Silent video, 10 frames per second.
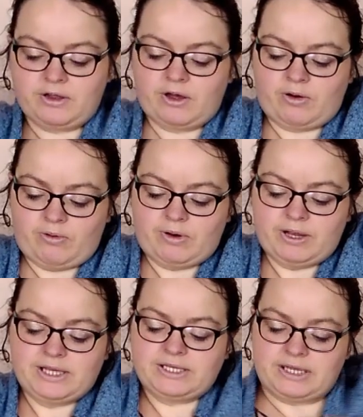so they're
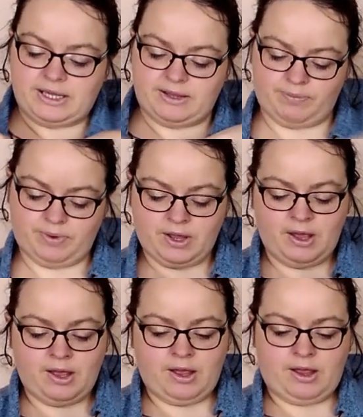quite deep
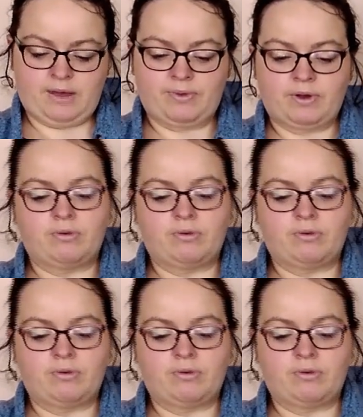and they're